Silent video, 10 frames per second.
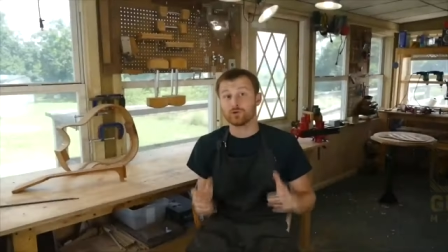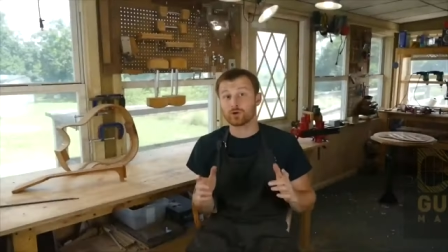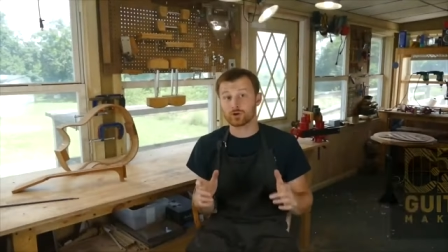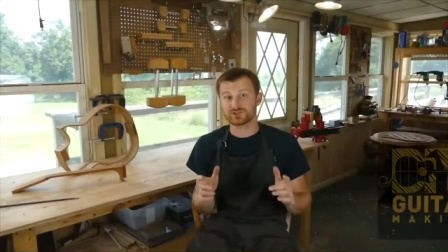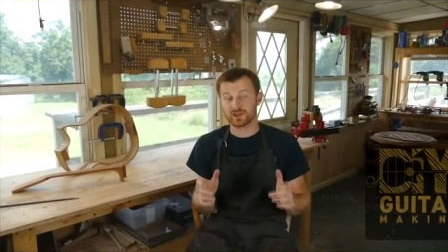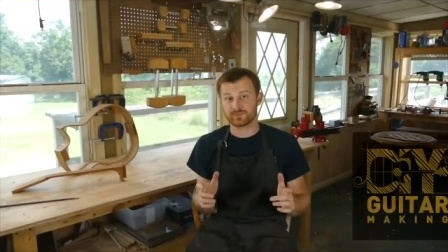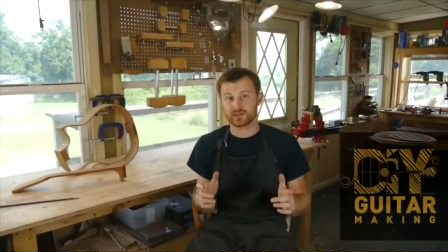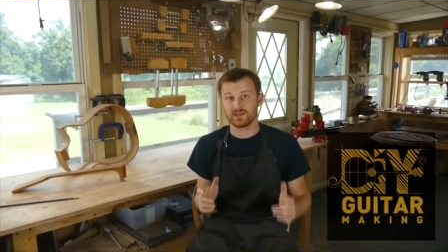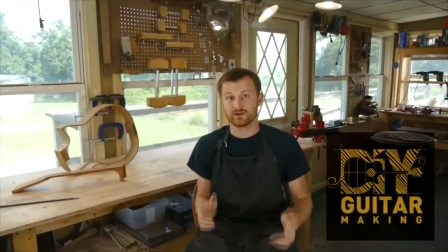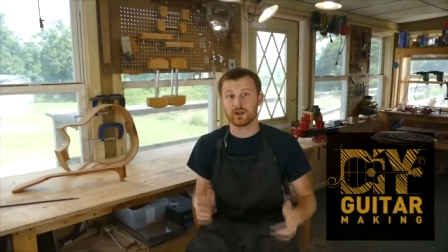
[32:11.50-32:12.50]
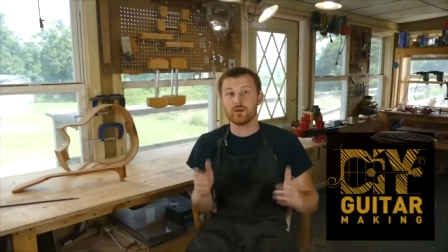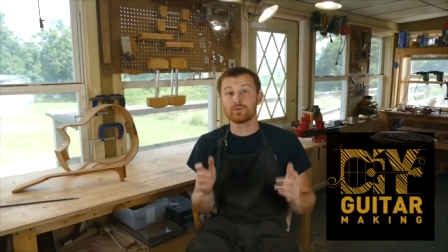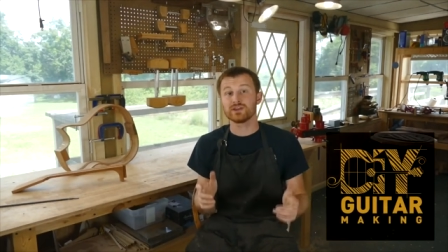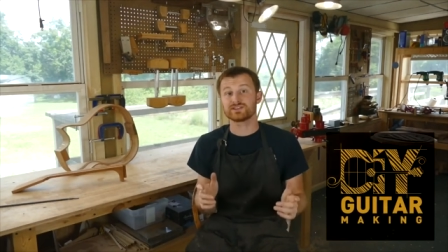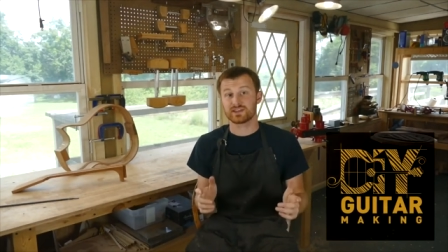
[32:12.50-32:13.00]
you learned something here,
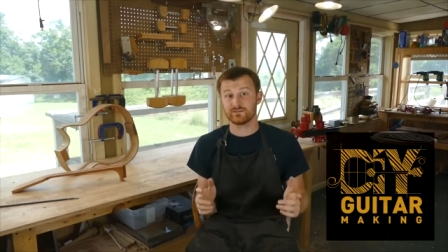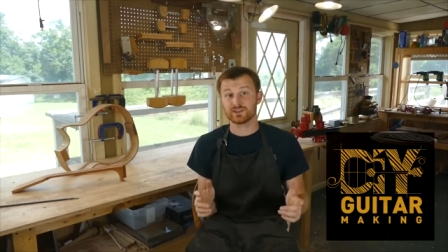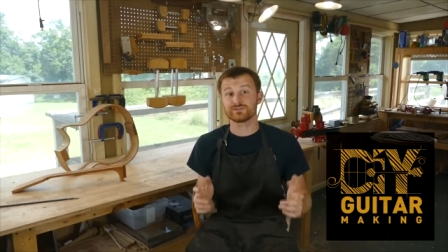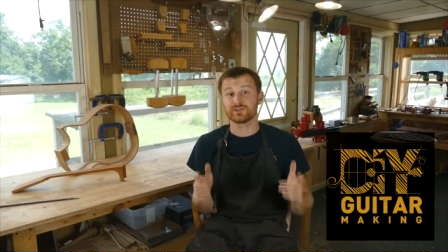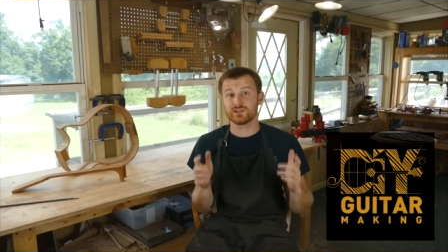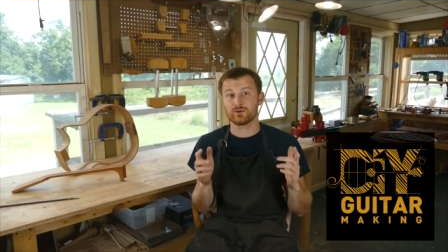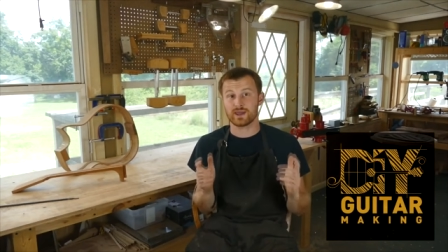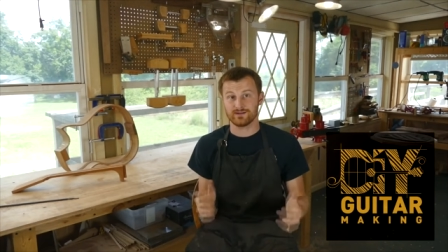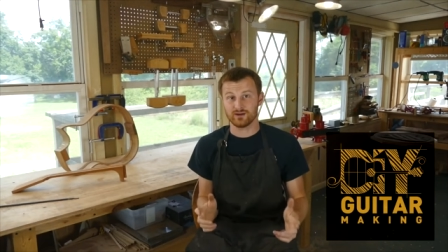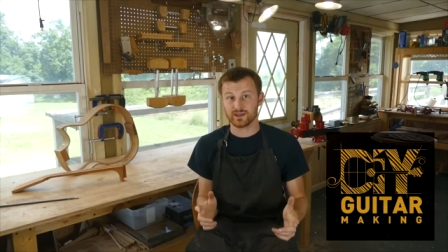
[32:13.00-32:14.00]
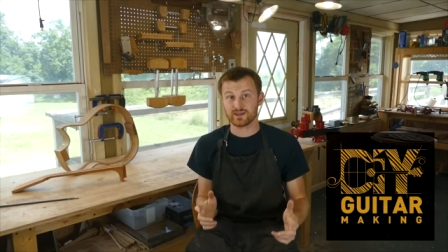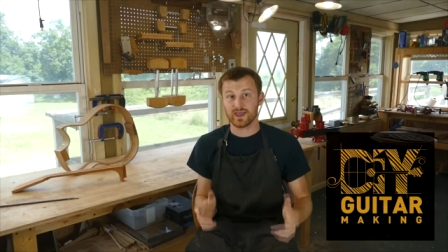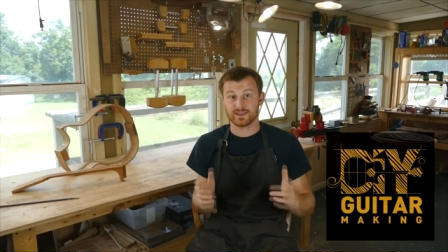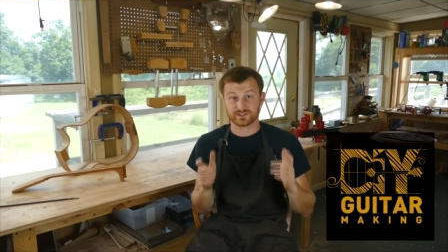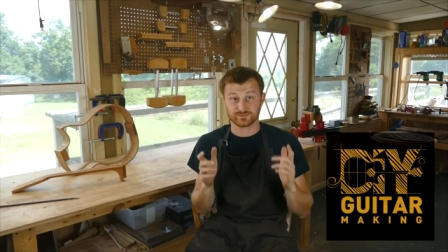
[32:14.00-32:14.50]
please give this video a like
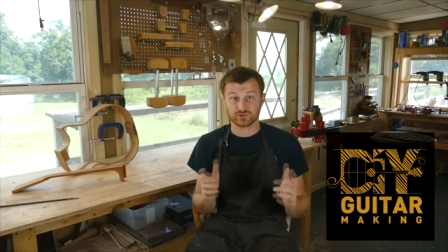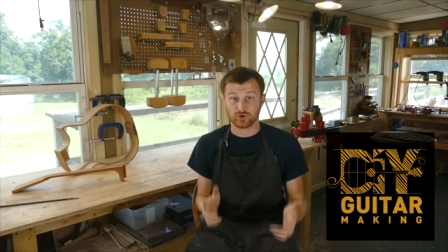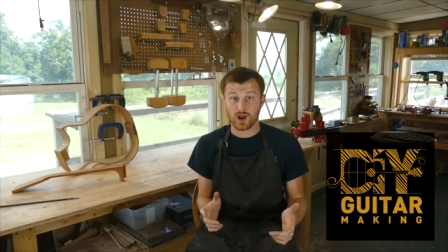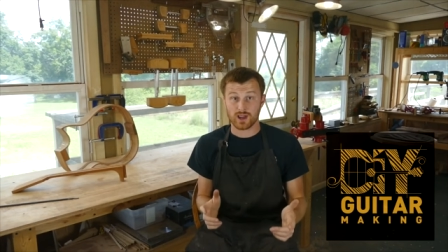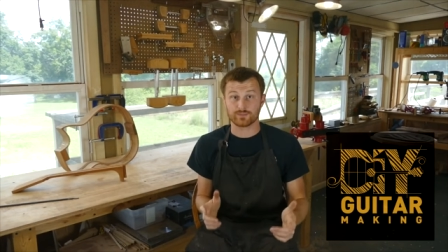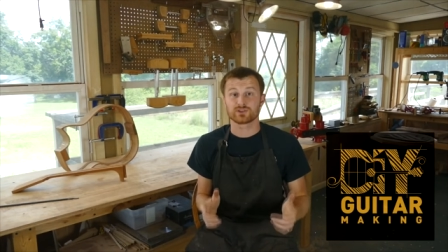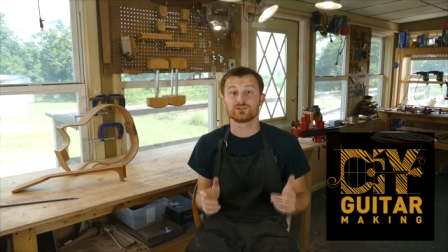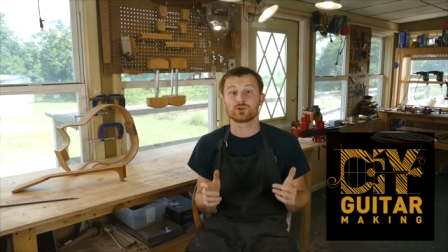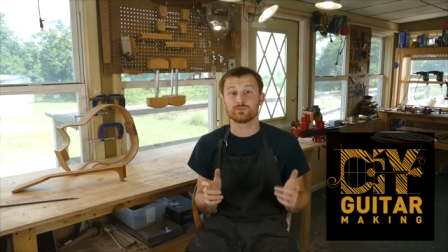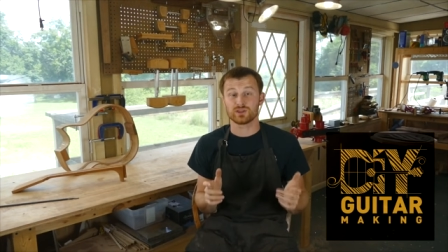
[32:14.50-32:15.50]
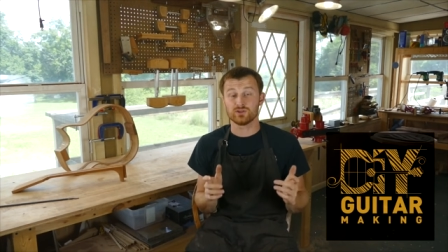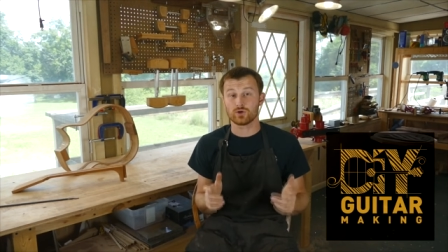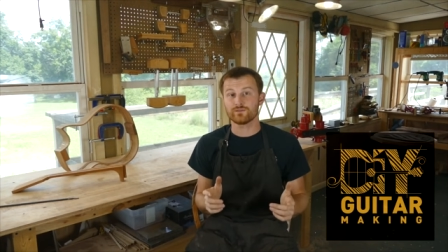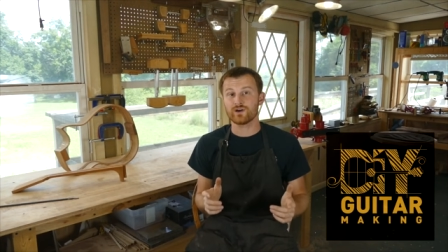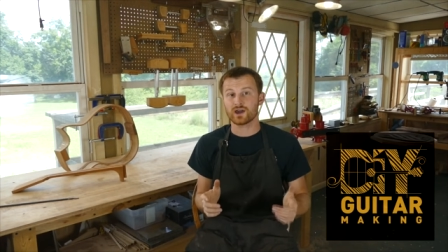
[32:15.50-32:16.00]
and subscribe so you can be
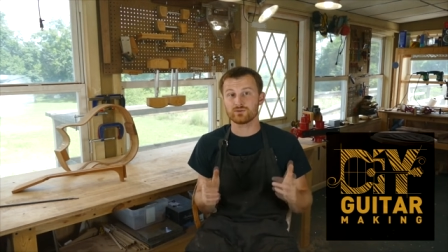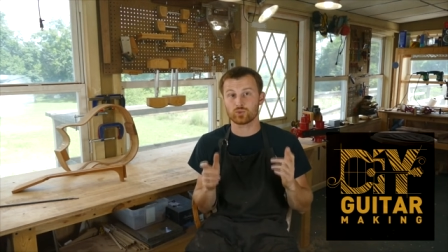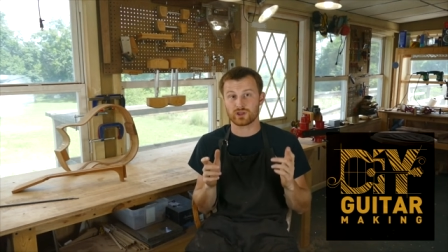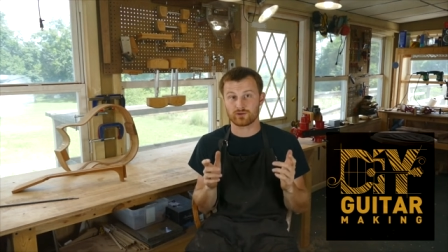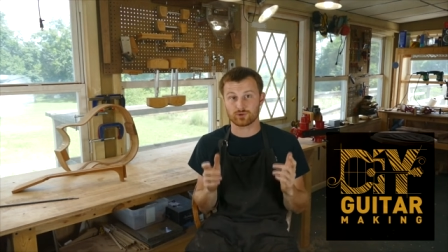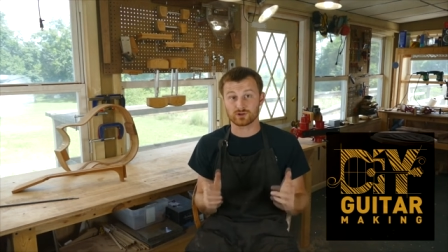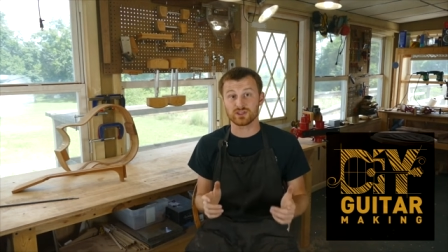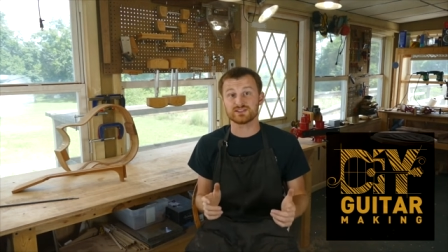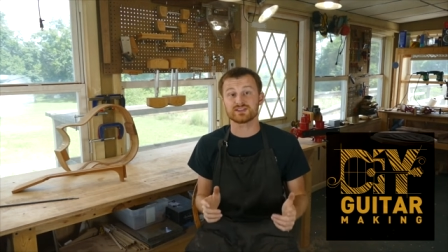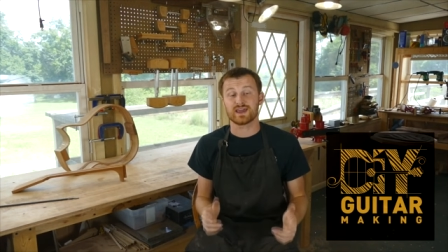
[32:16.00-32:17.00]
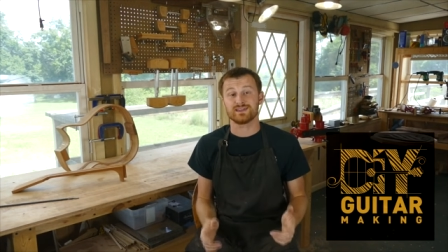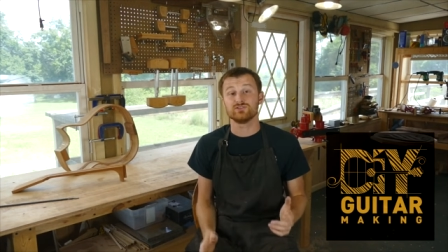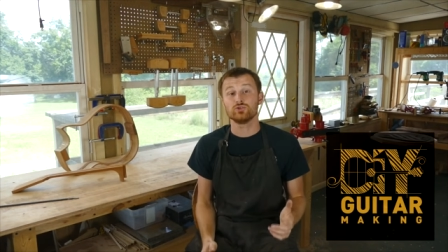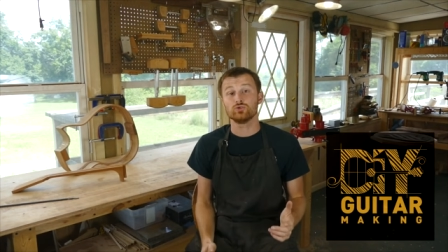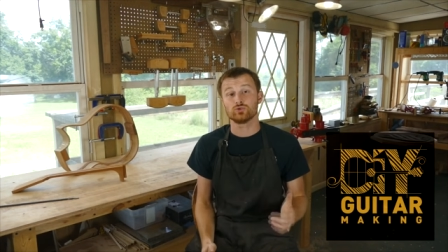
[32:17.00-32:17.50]
notified when I release a
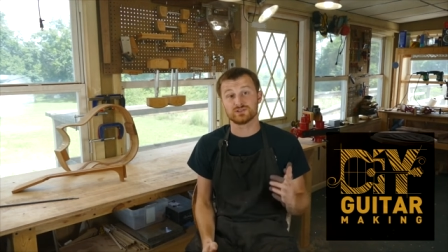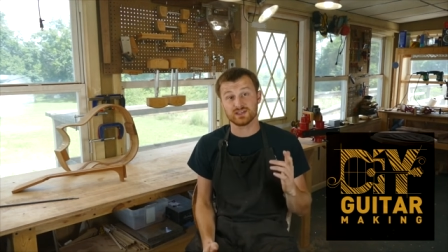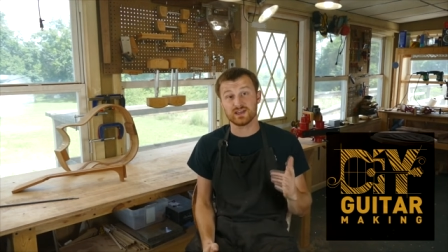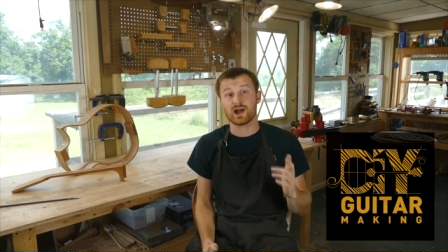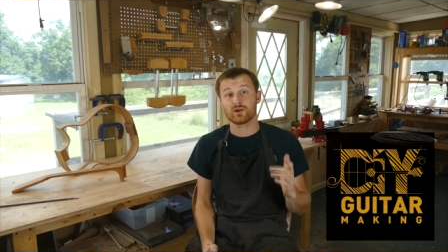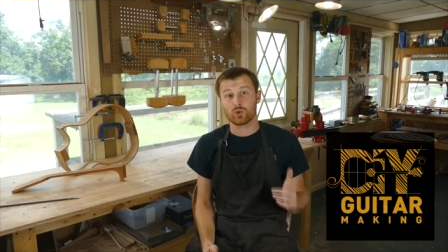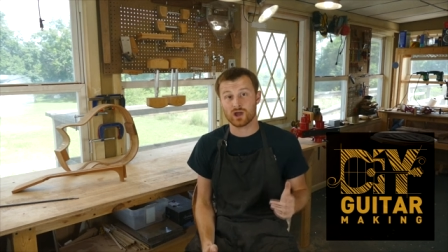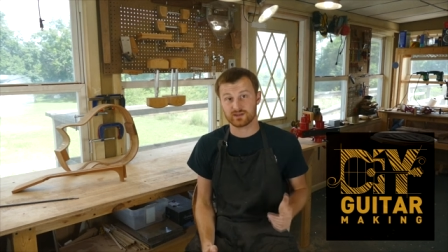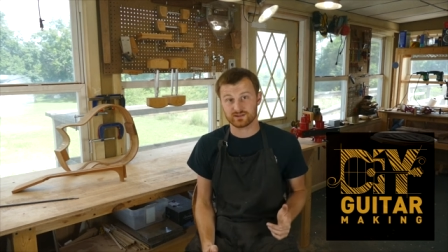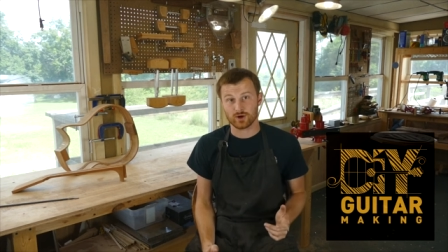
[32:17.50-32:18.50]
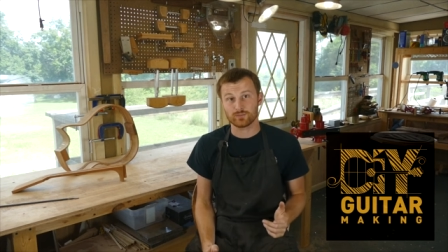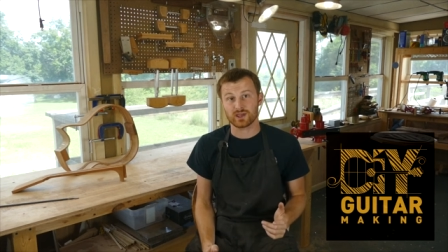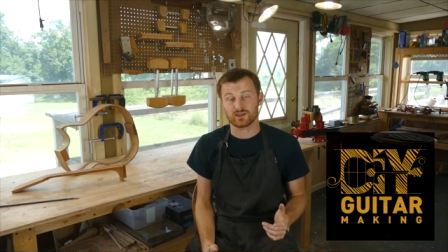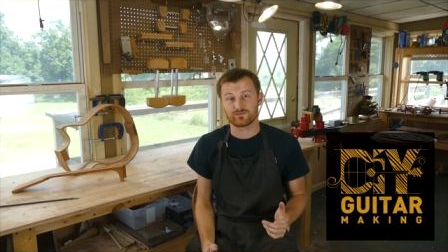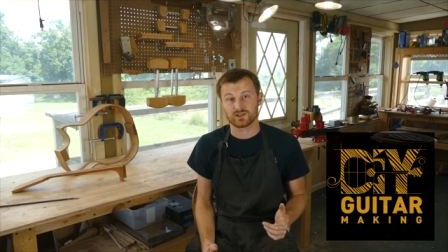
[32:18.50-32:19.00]
new D I Y guitar
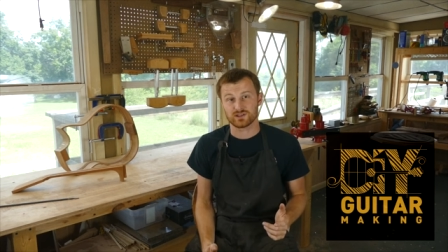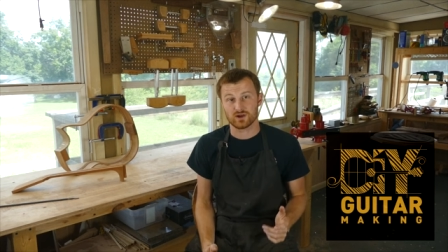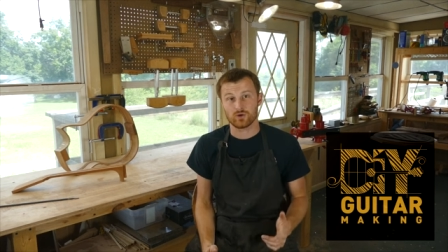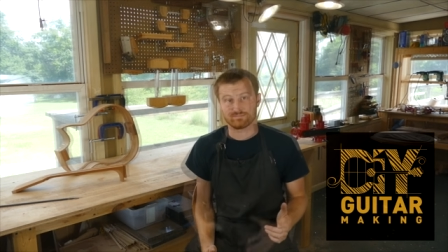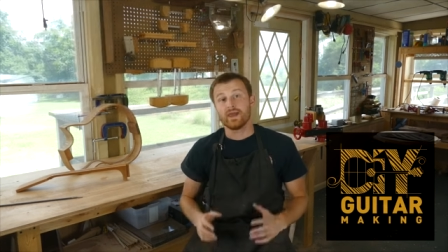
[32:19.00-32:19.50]
making video.